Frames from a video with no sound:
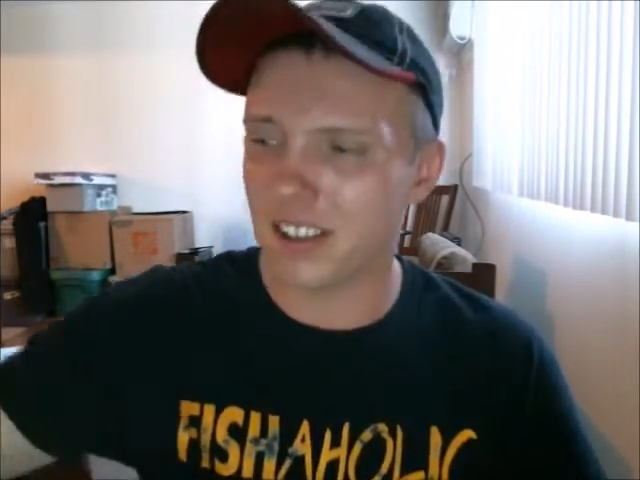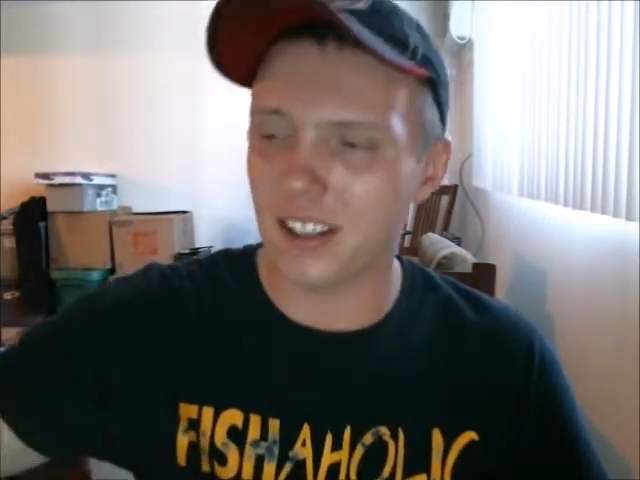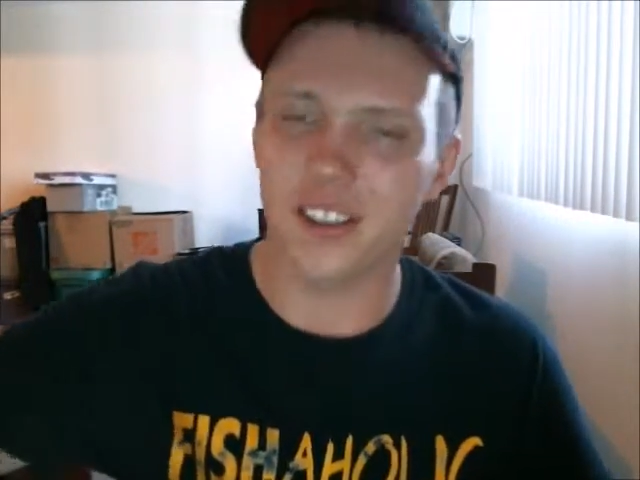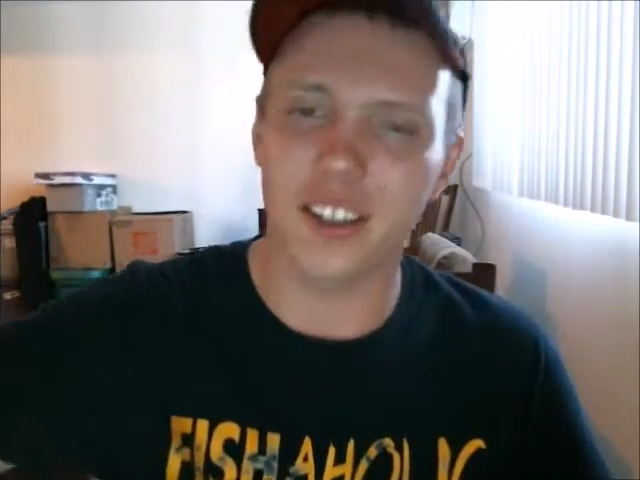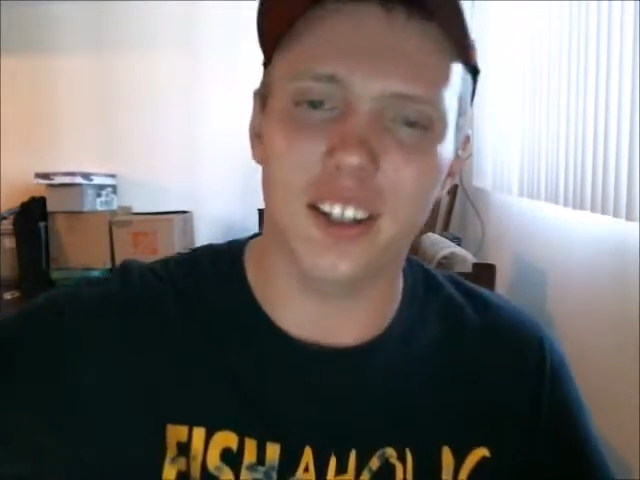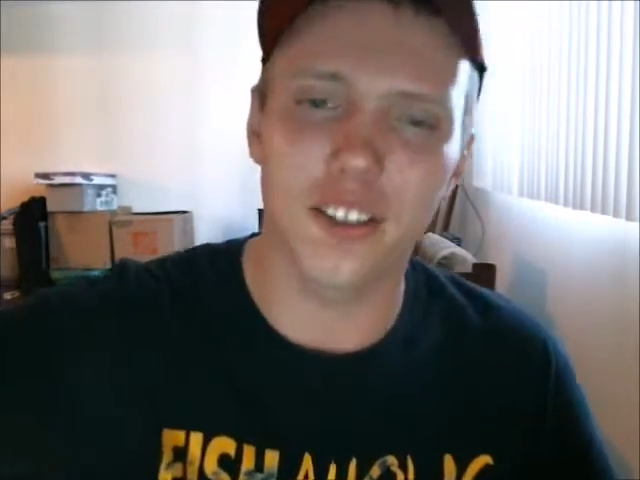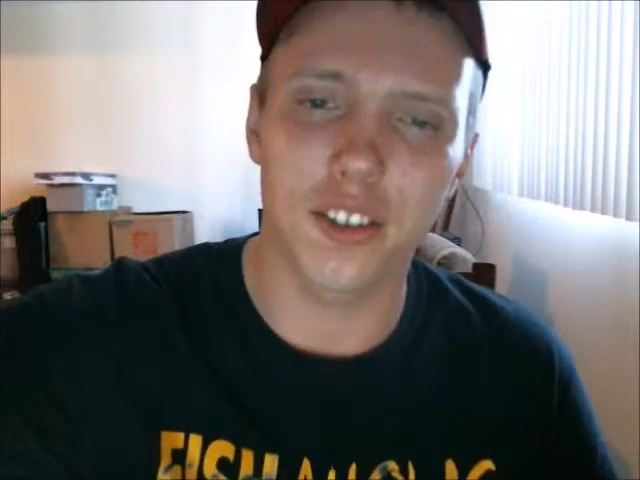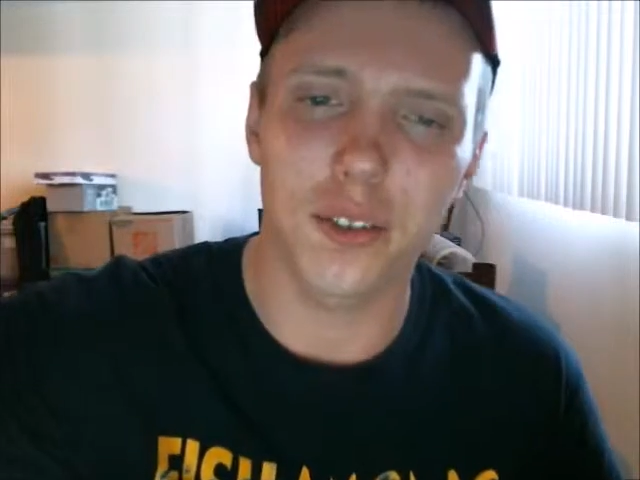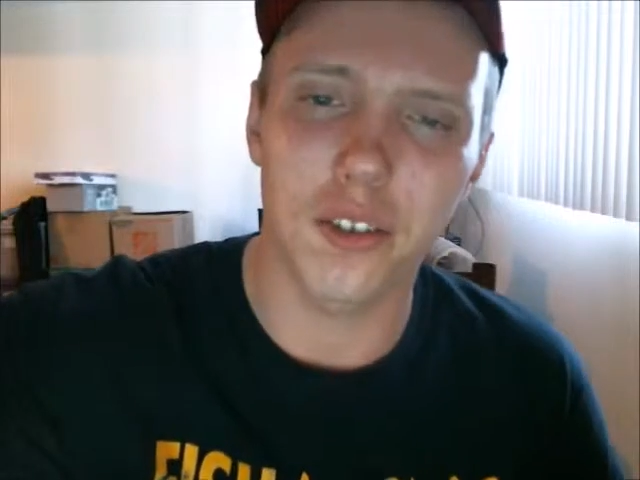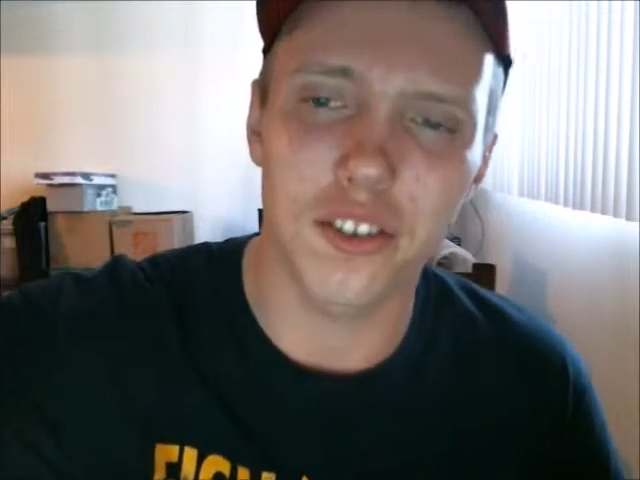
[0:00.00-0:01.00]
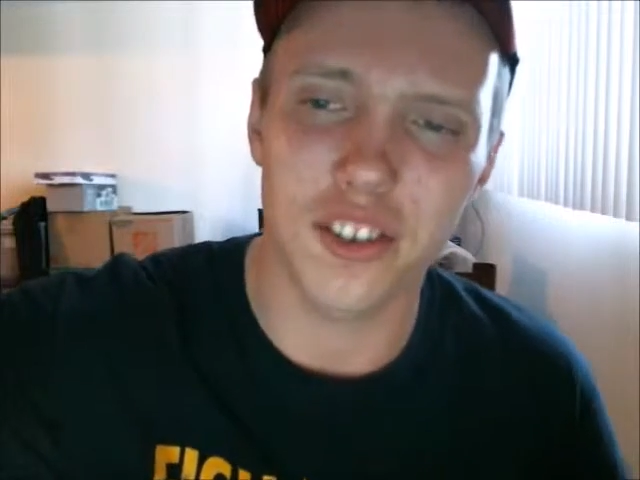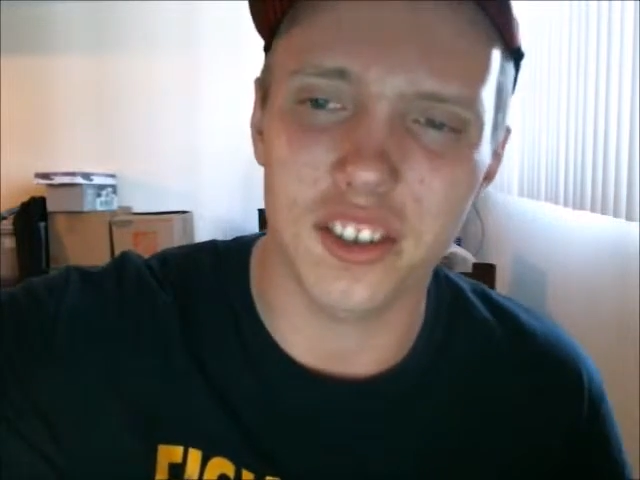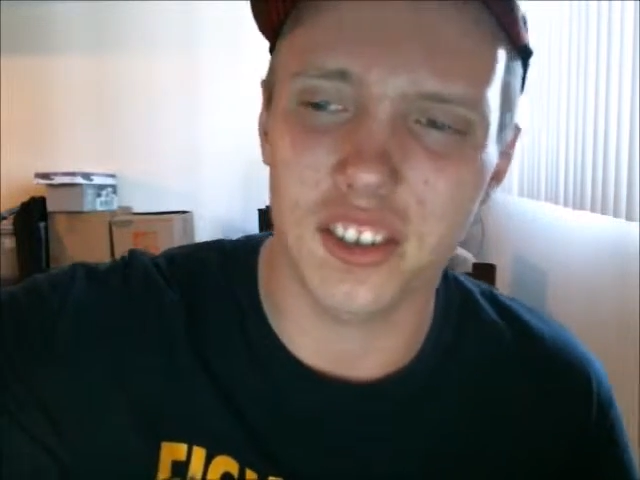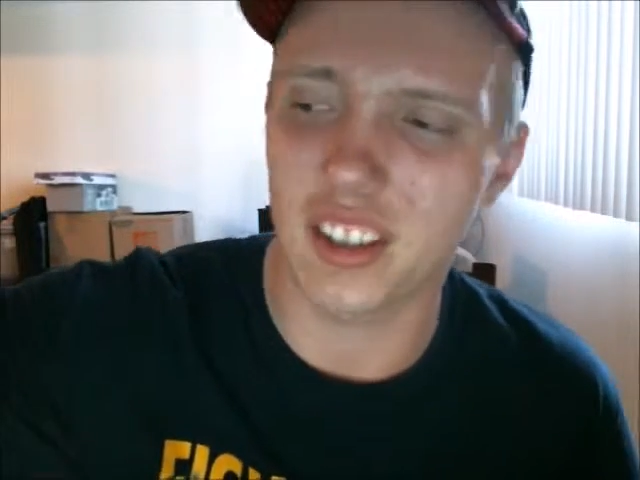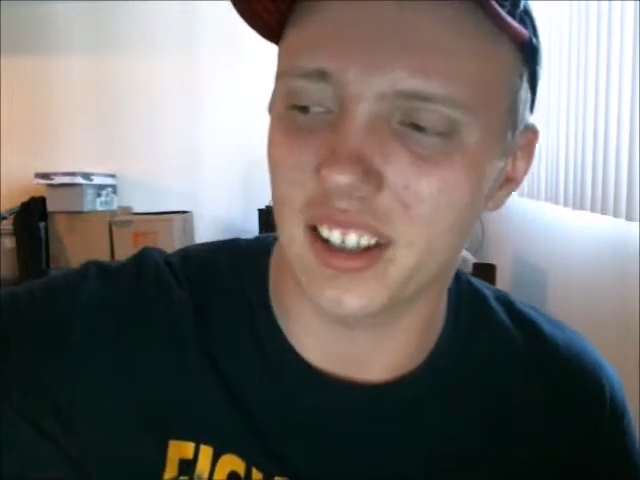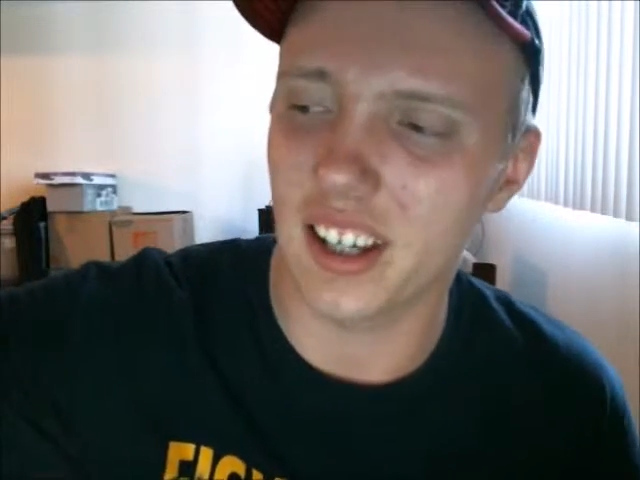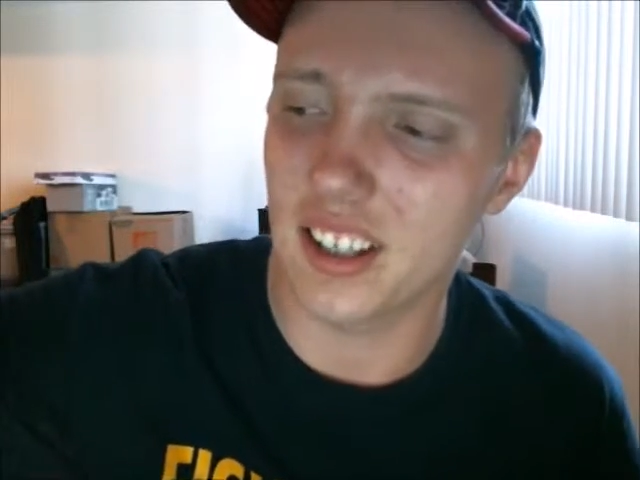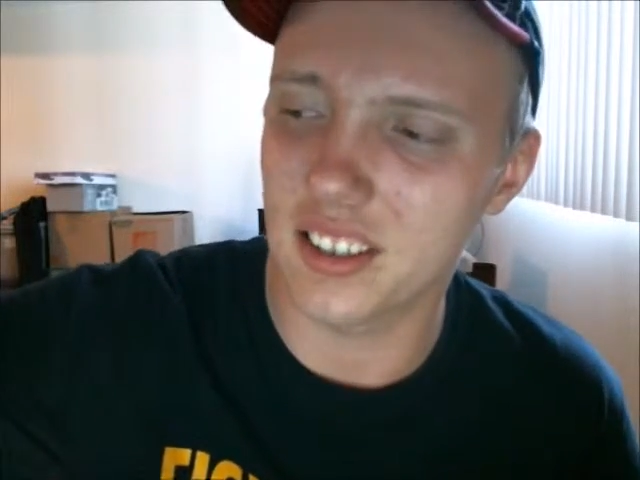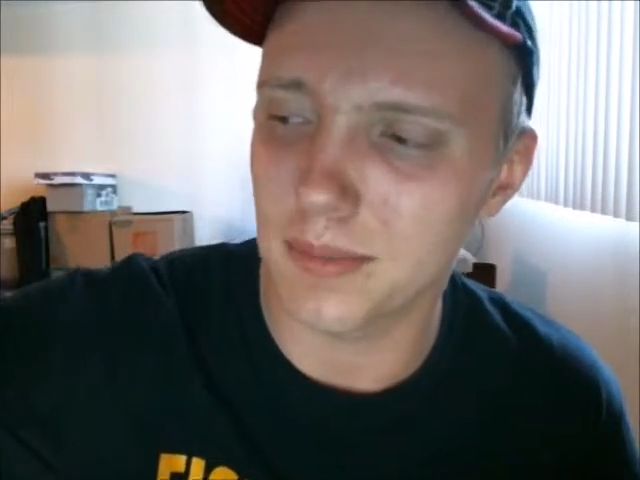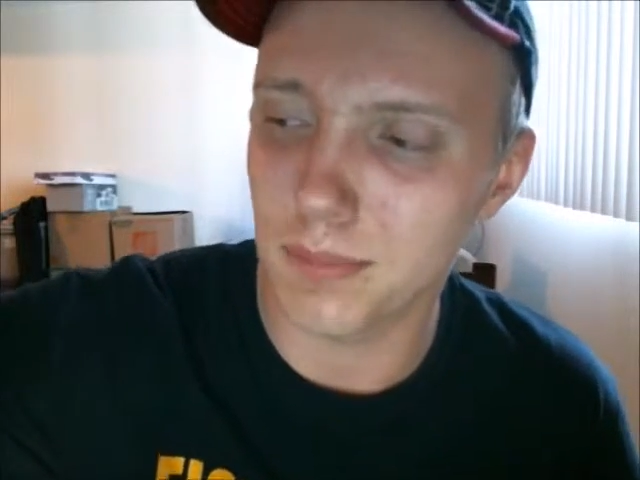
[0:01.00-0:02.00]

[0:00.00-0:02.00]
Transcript: now and then too, just in case.